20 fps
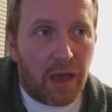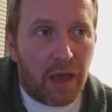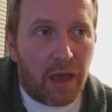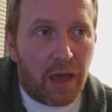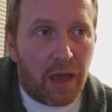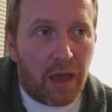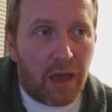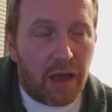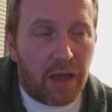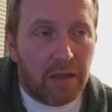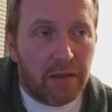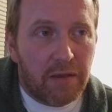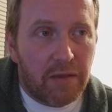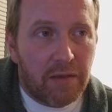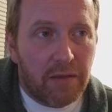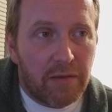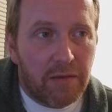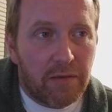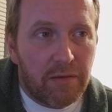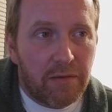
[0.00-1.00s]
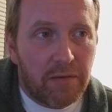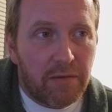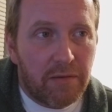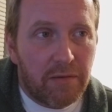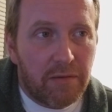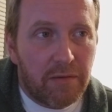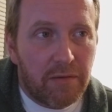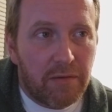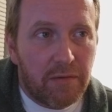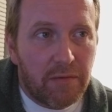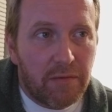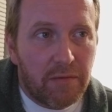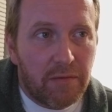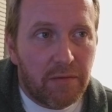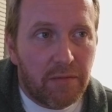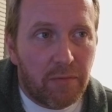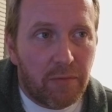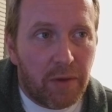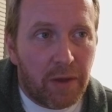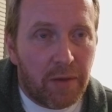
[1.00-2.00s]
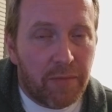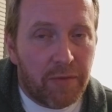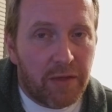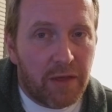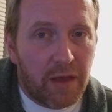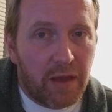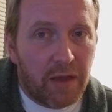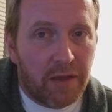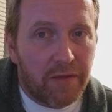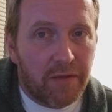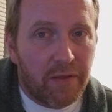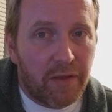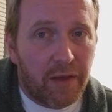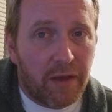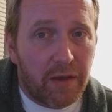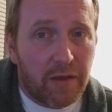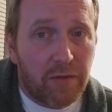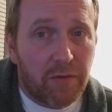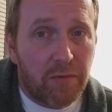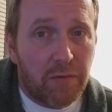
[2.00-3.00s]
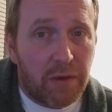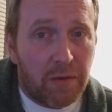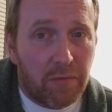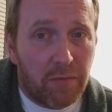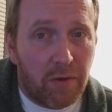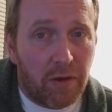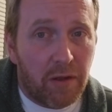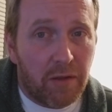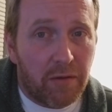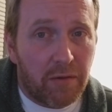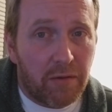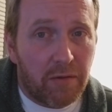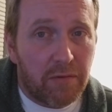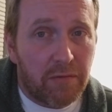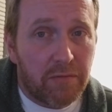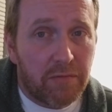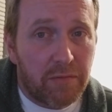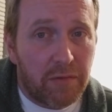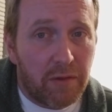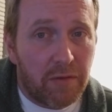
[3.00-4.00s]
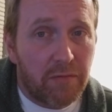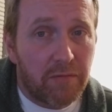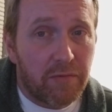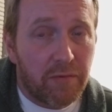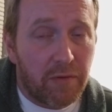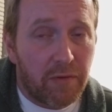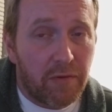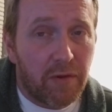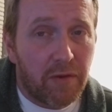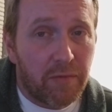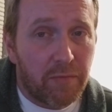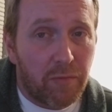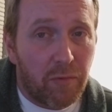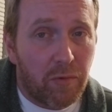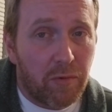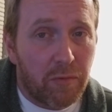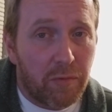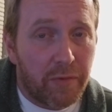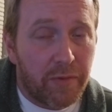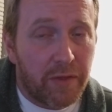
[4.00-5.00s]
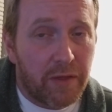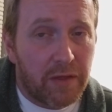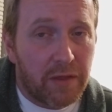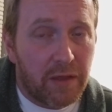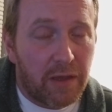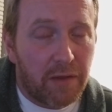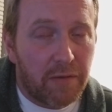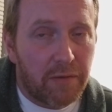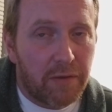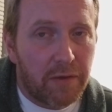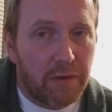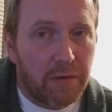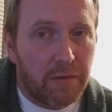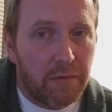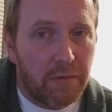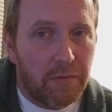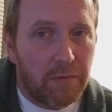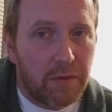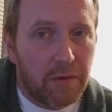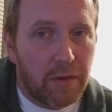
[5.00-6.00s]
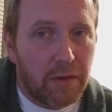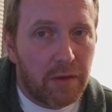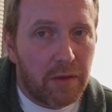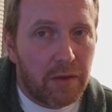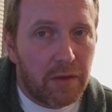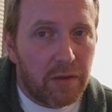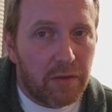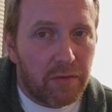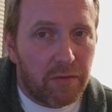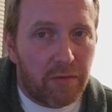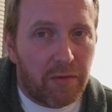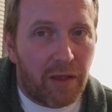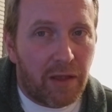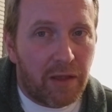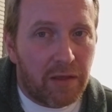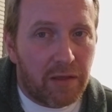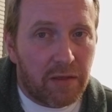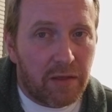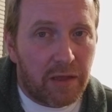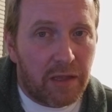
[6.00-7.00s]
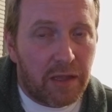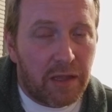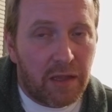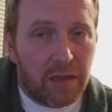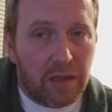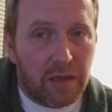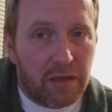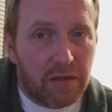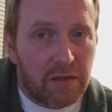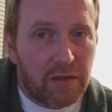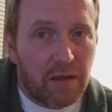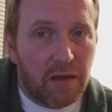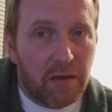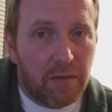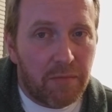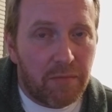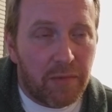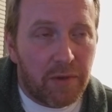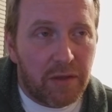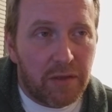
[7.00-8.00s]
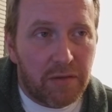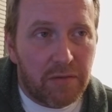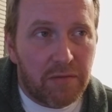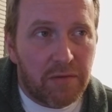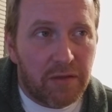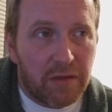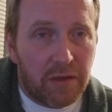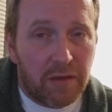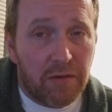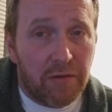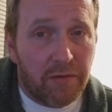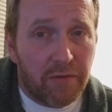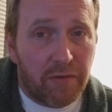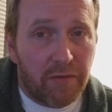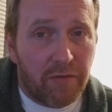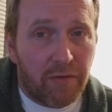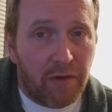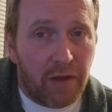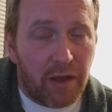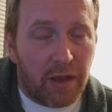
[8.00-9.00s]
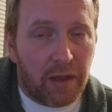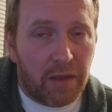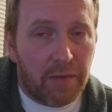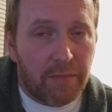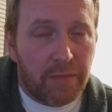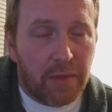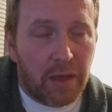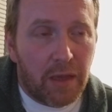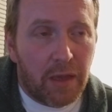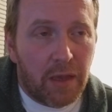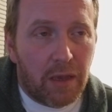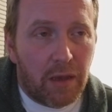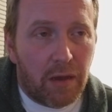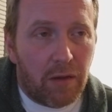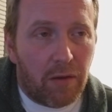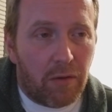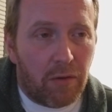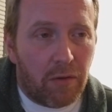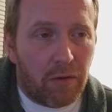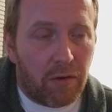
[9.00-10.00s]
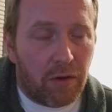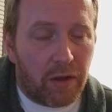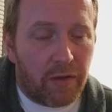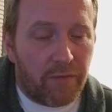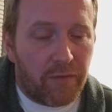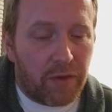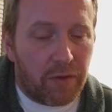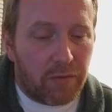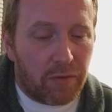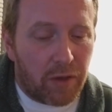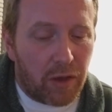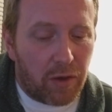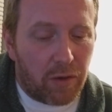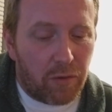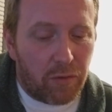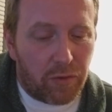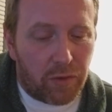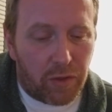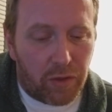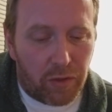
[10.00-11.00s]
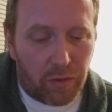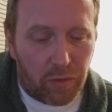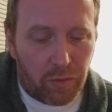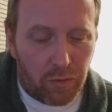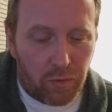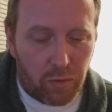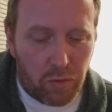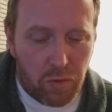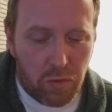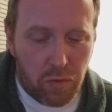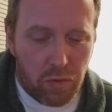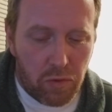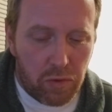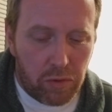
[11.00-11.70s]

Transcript: at websites like Sweetwater, you know, they're on board with this now too. They're not as lenient as some, but still they're trying. Or if you go to,